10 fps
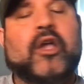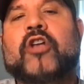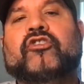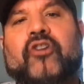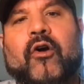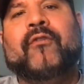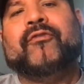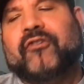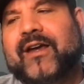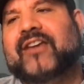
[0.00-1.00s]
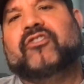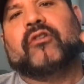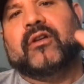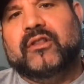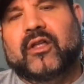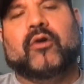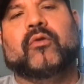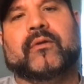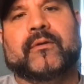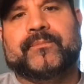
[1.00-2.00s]
Joe Frazier
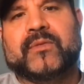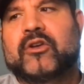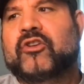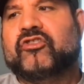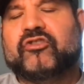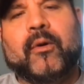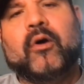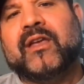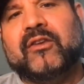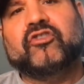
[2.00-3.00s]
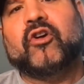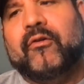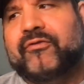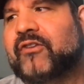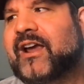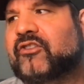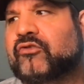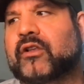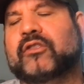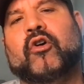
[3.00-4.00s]
alone, smoking Joe
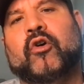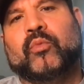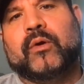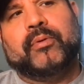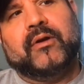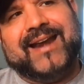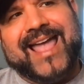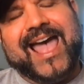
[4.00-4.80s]
Frazier alone would put an